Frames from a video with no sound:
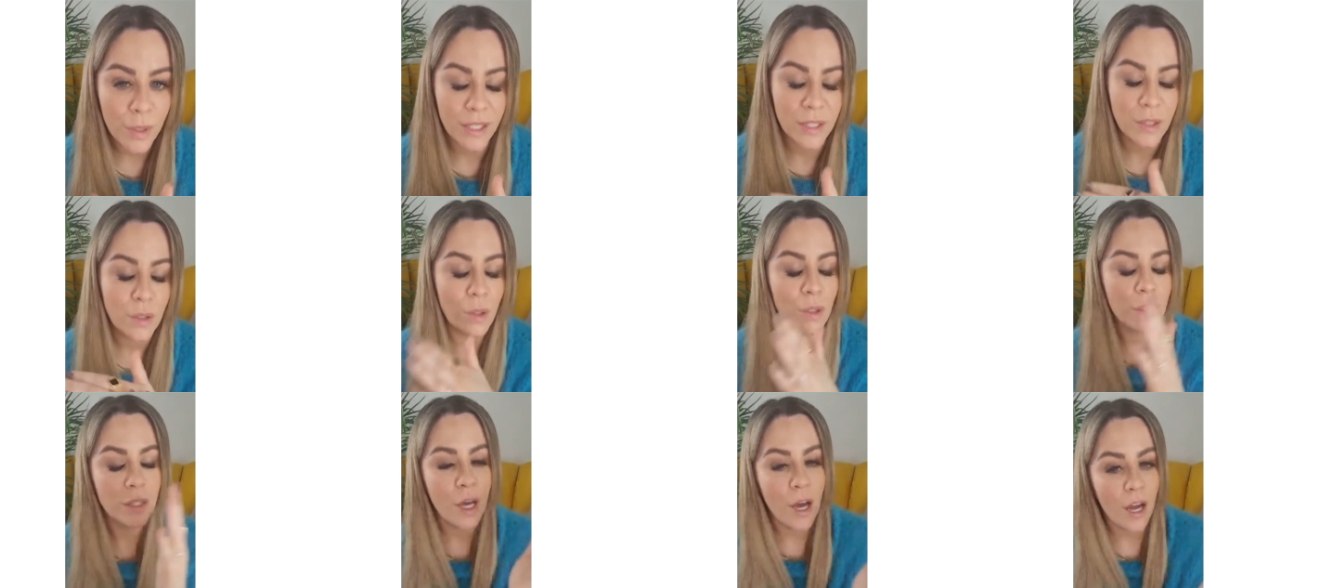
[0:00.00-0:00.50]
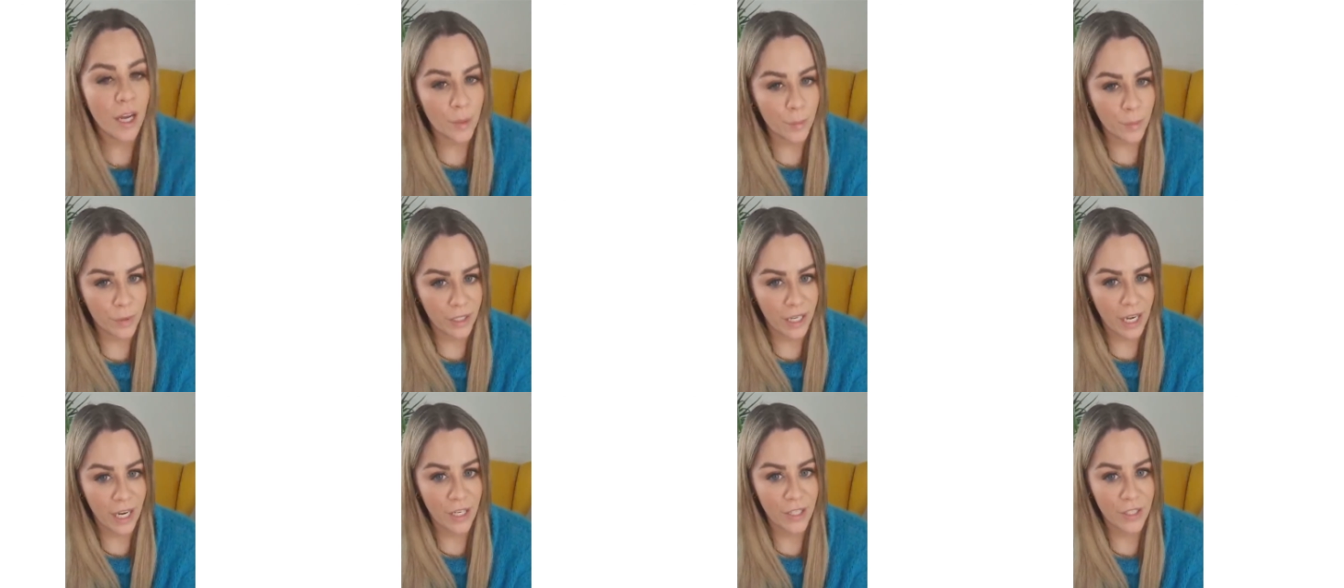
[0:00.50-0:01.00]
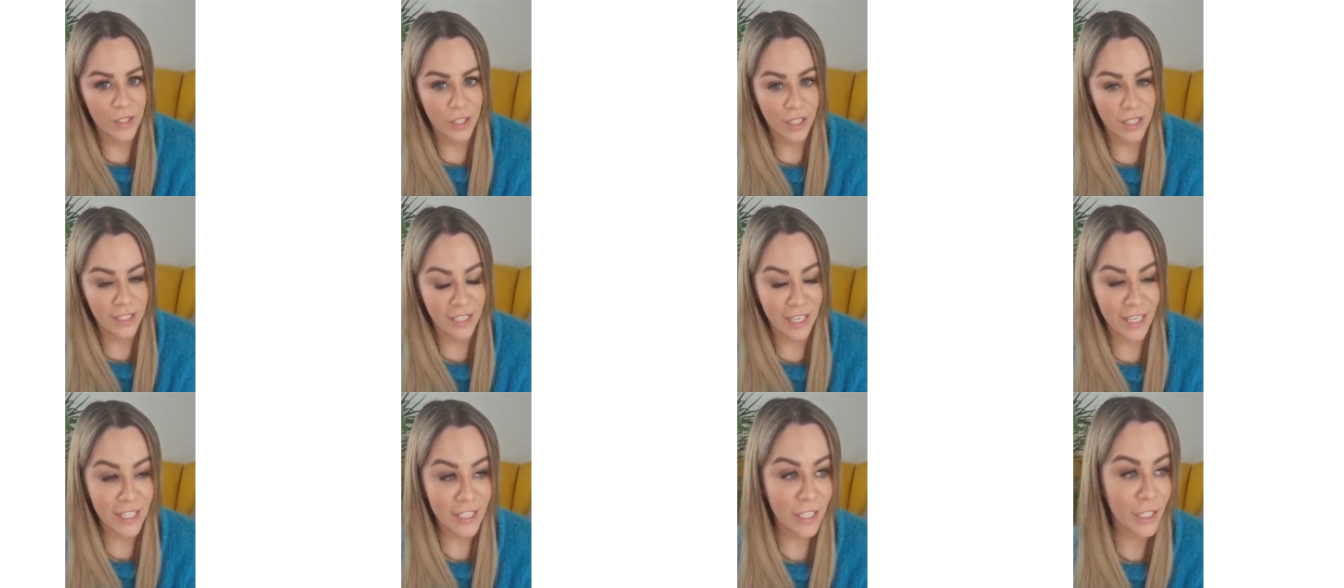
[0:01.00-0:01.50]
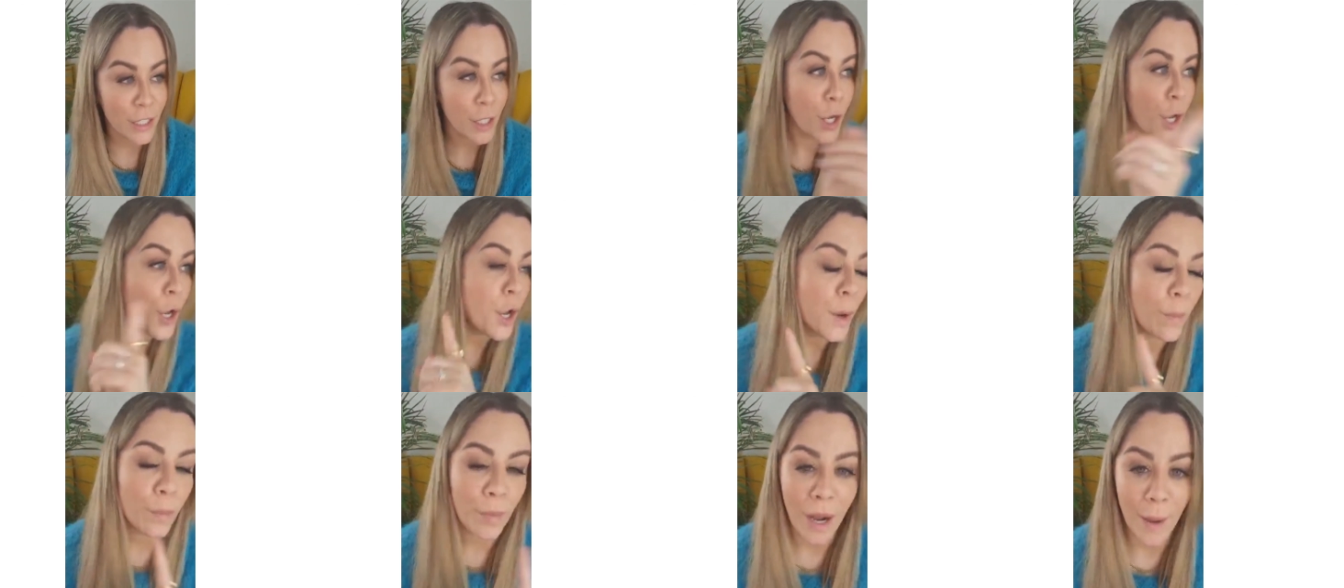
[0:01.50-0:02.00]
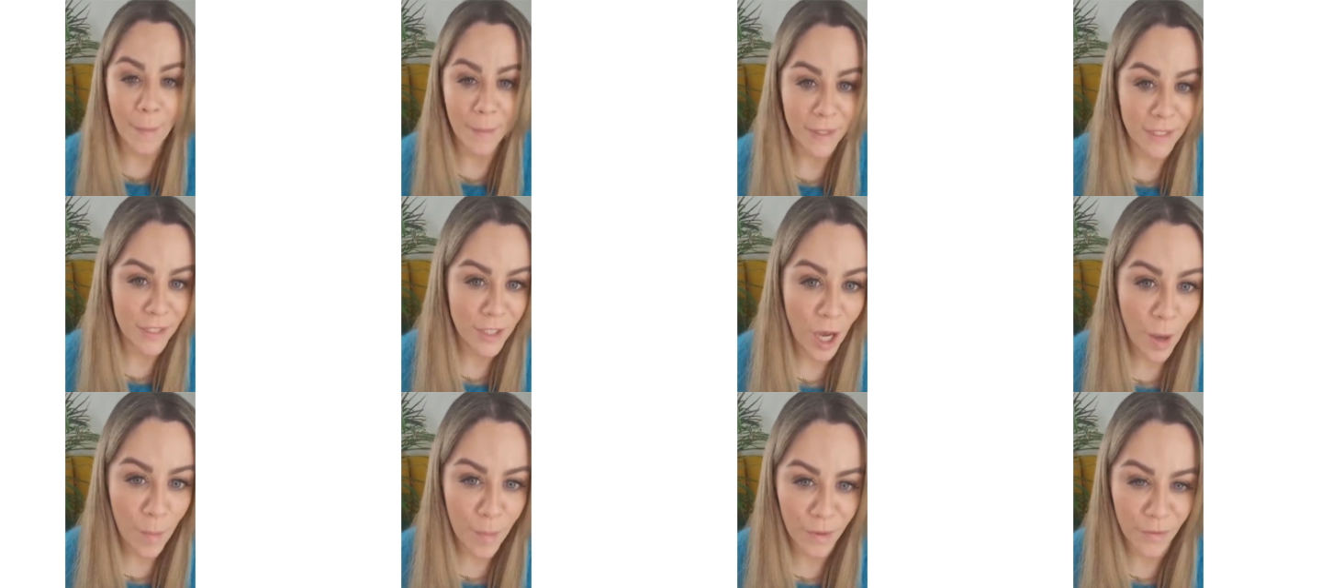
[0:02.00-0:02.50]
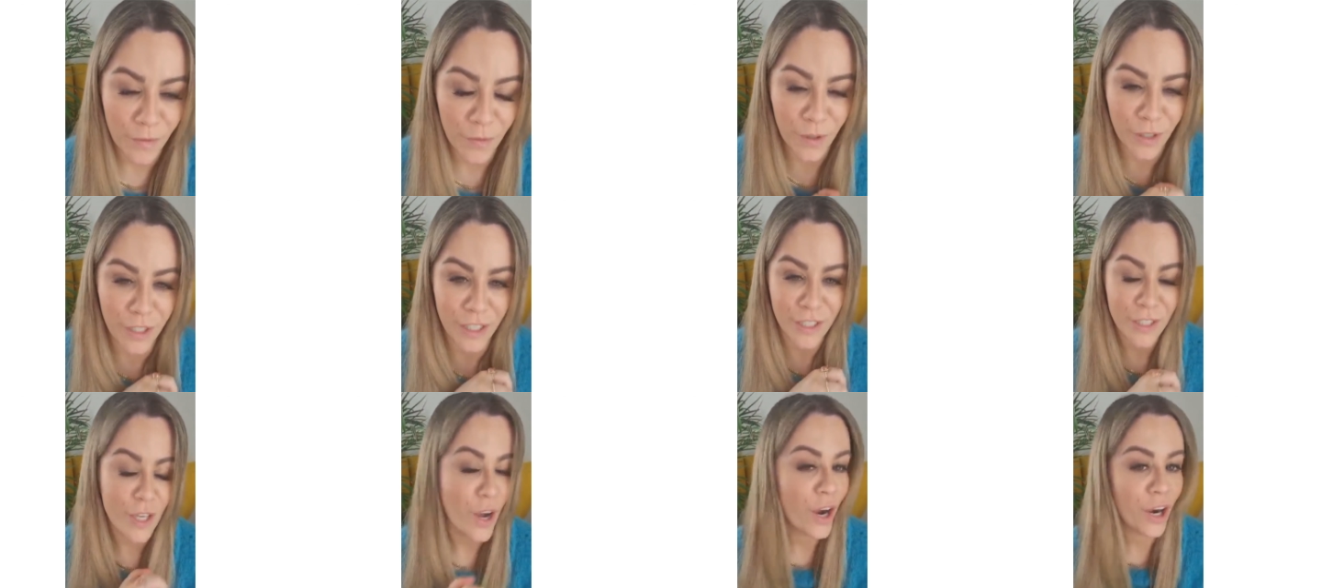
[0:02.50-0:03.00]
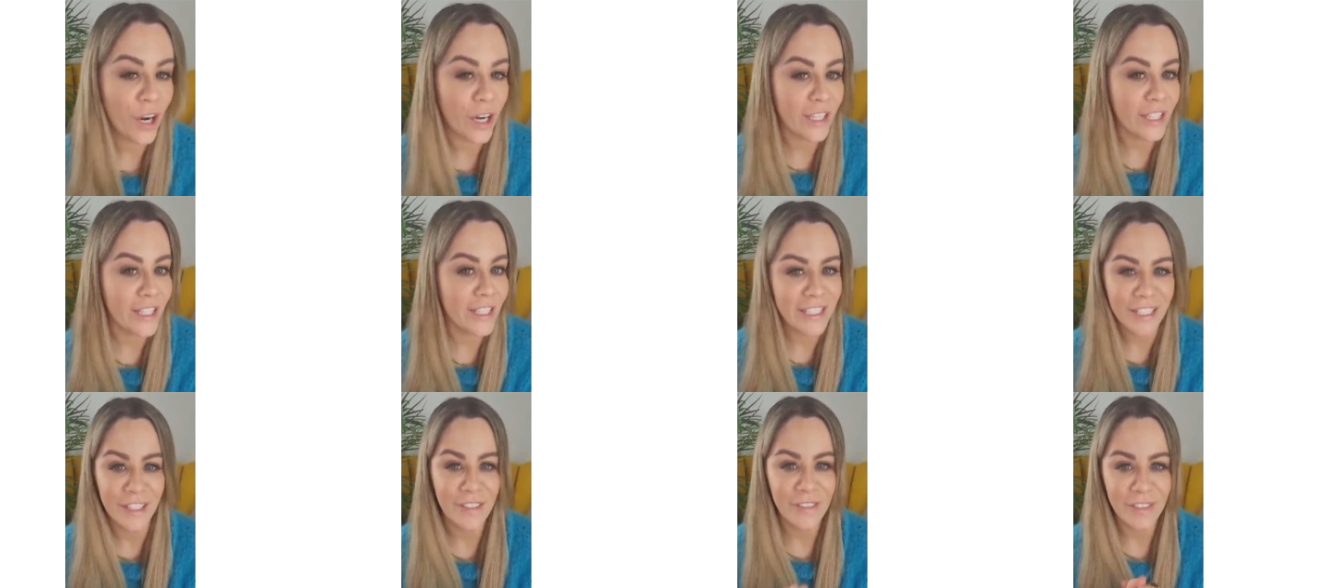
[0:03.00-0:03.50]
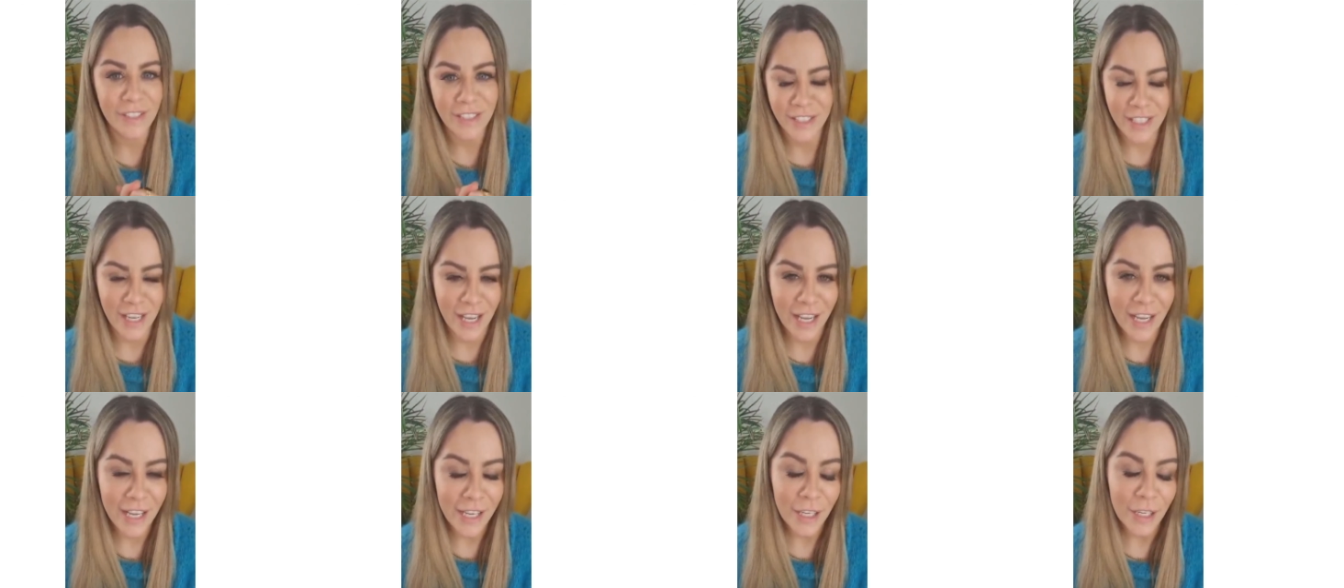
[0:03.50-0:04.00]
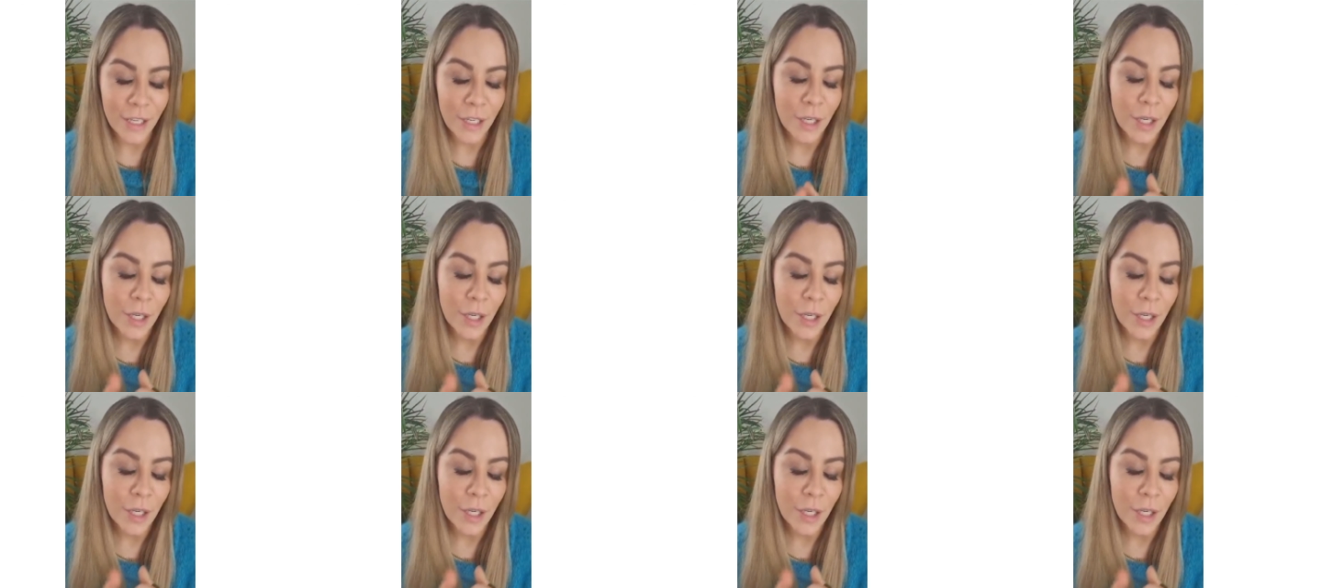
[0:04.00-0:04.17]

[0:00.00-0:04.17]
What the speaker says: It's called hyperkeratinization, perhaps a topic for an entirely different day.